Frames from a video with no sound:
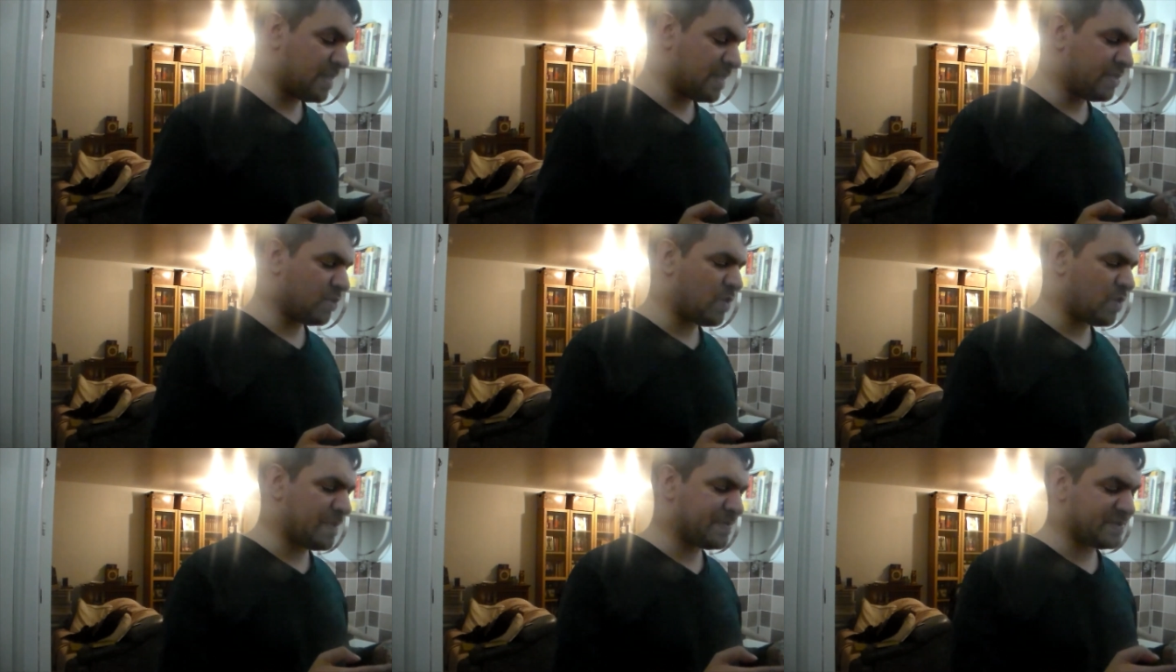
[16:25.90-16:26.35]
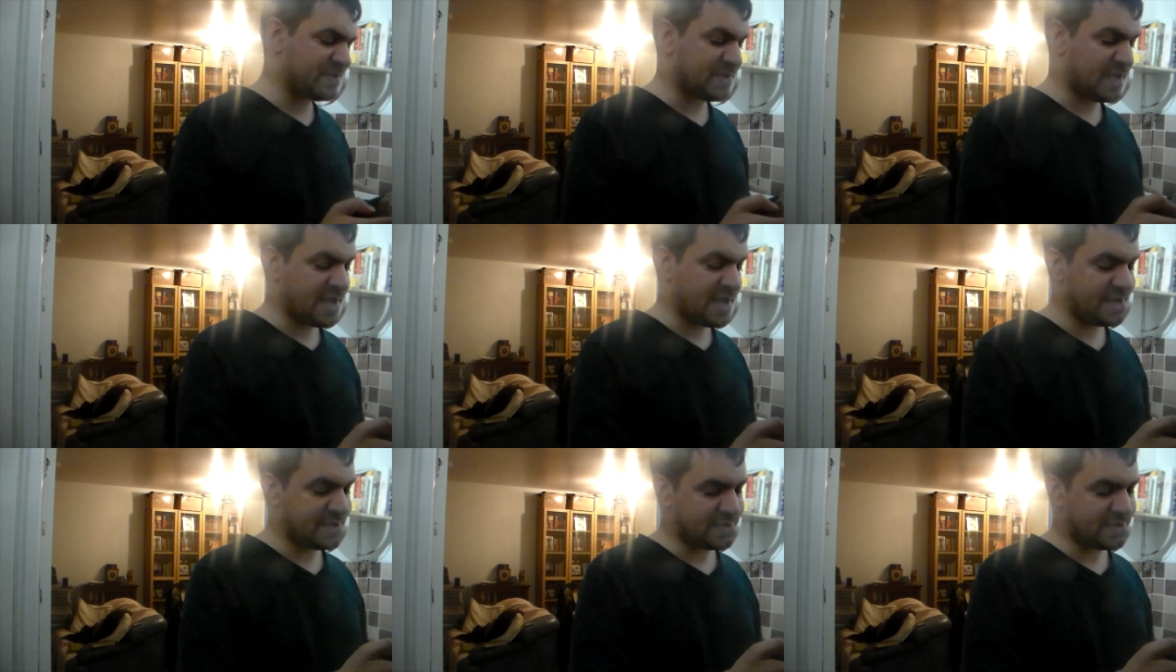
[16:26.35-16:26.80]
The
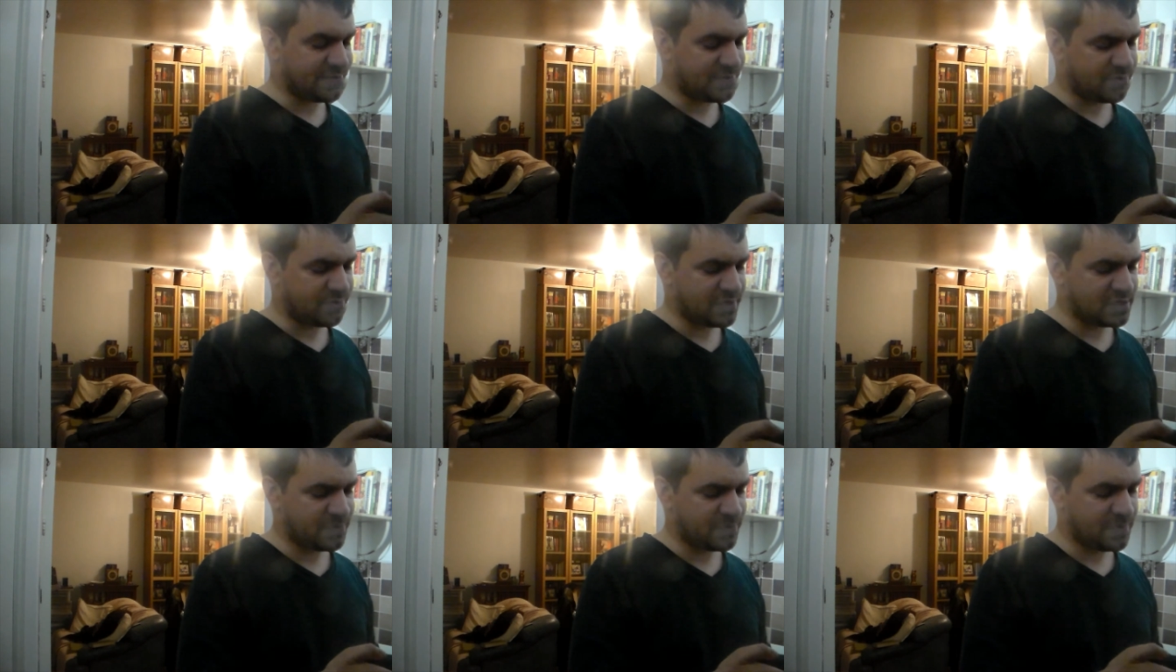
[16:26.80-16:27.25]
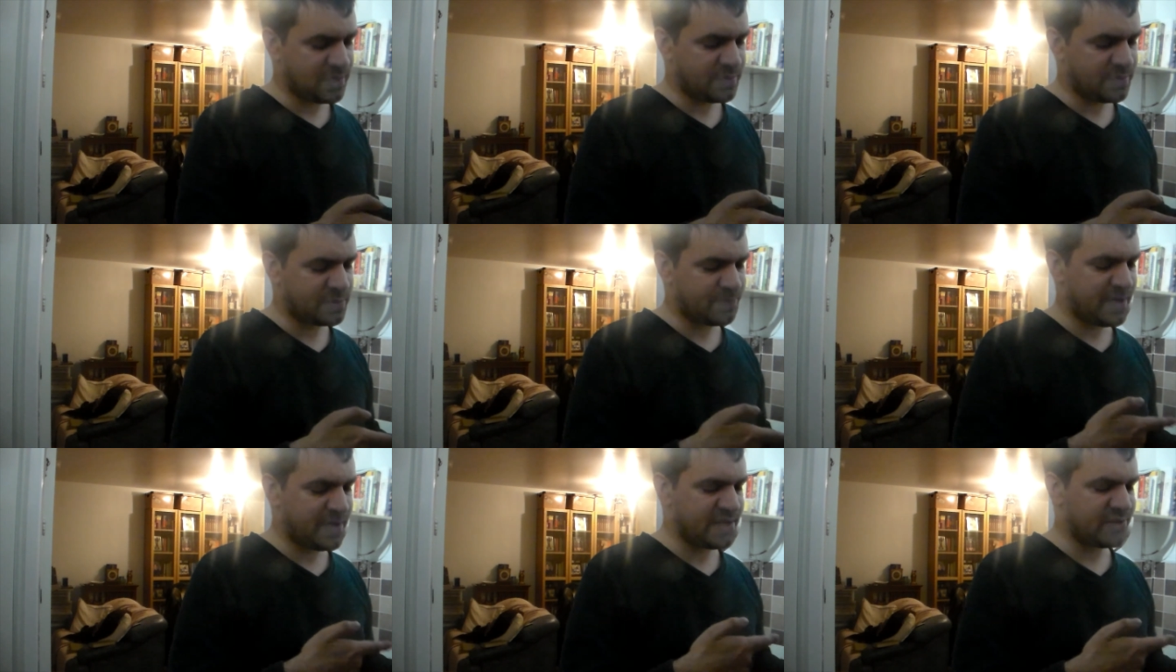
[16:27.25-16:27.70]
website of the recipe it
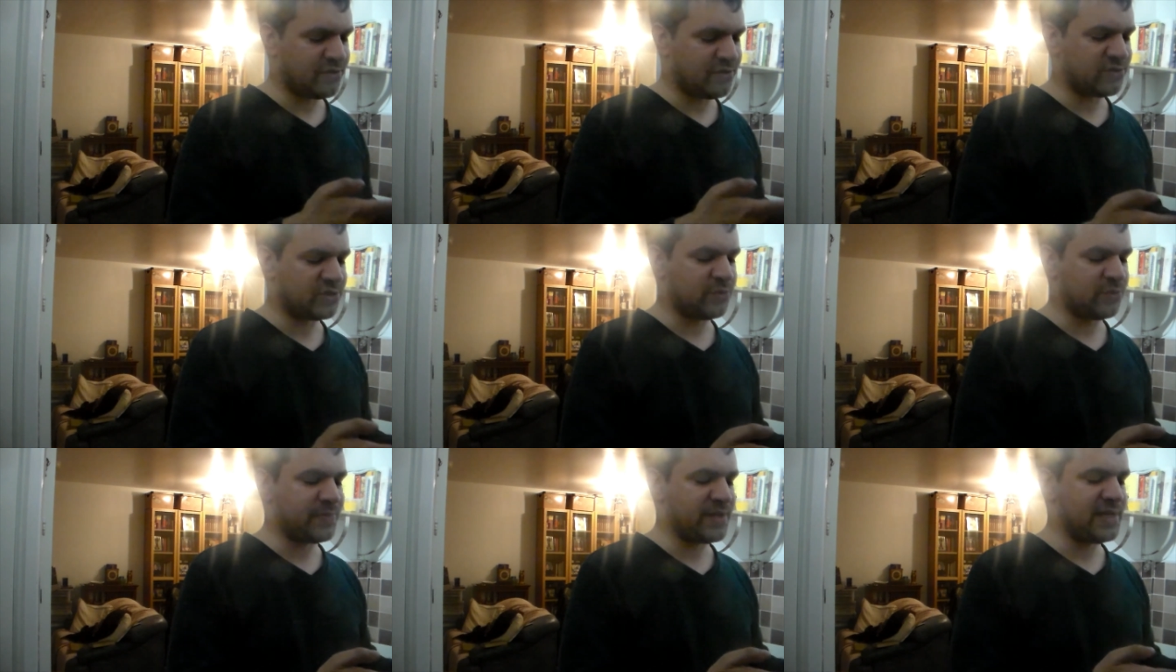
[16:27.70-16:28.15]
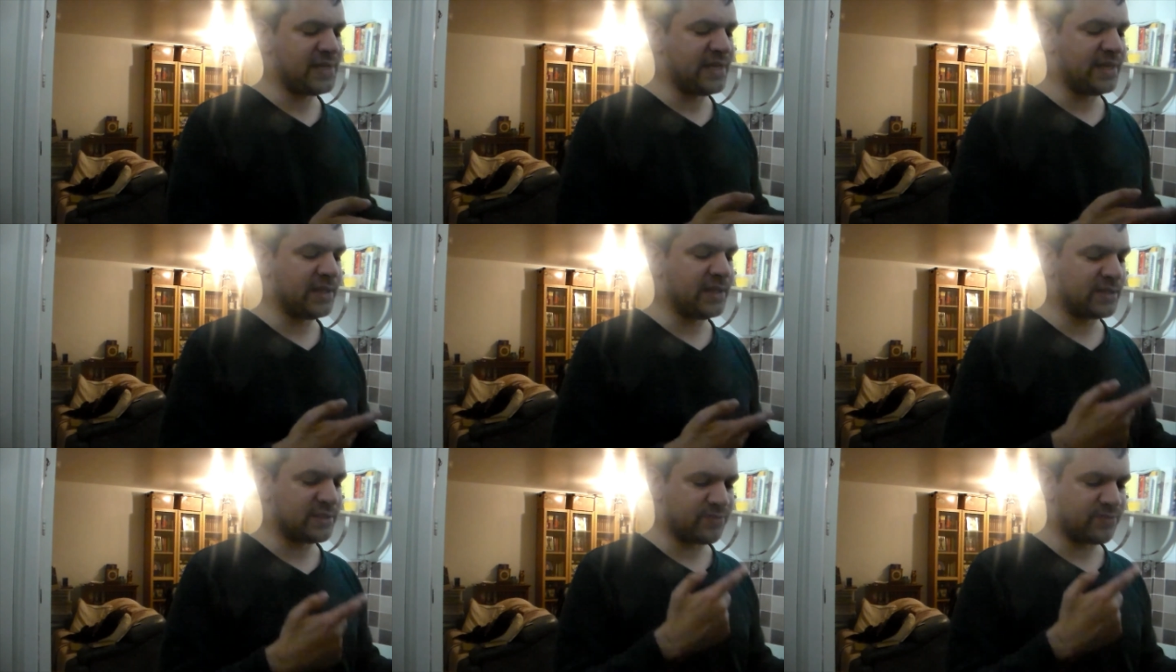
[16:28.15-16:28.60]
was based on shall be
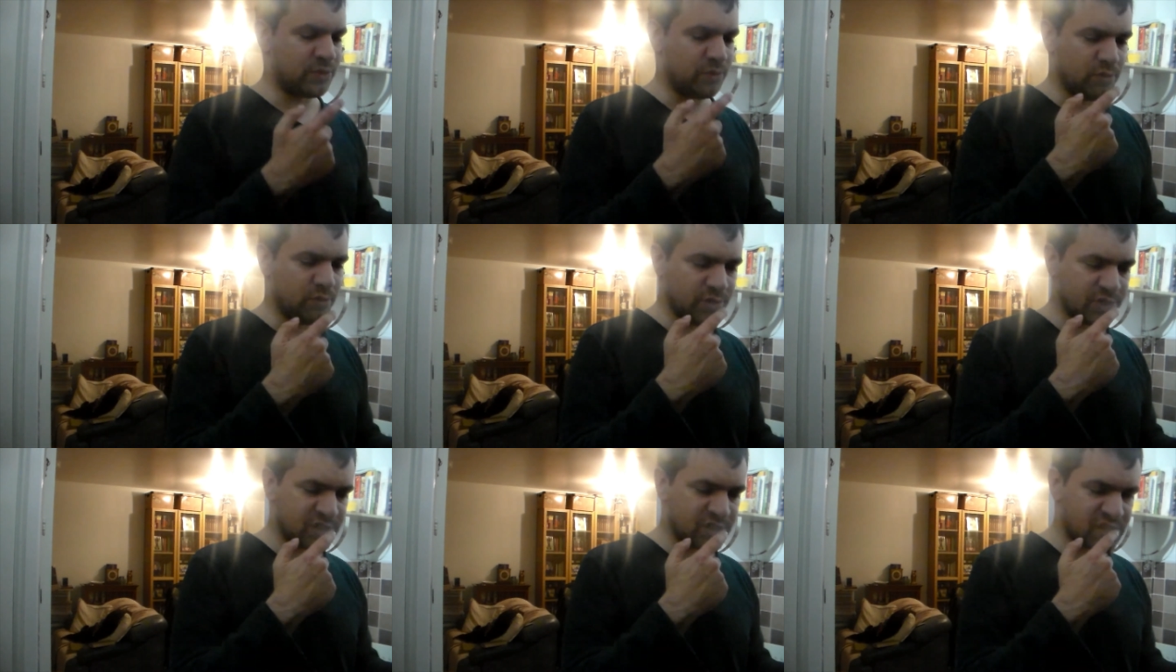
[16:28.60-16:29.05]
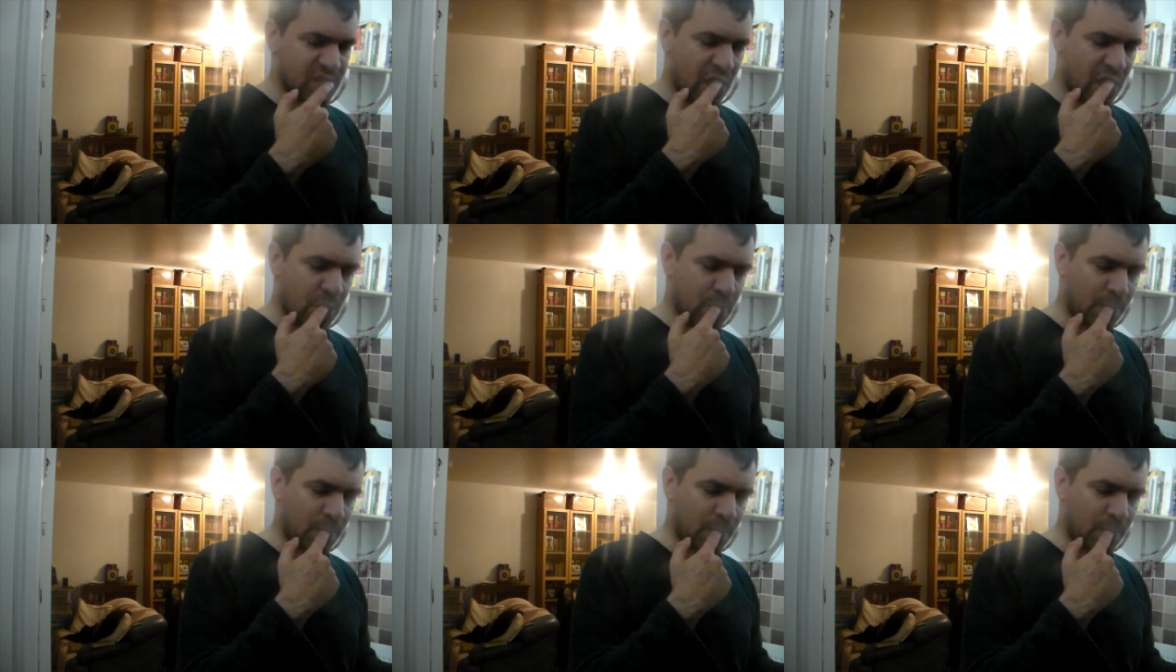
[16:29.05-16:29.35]
linked, of course.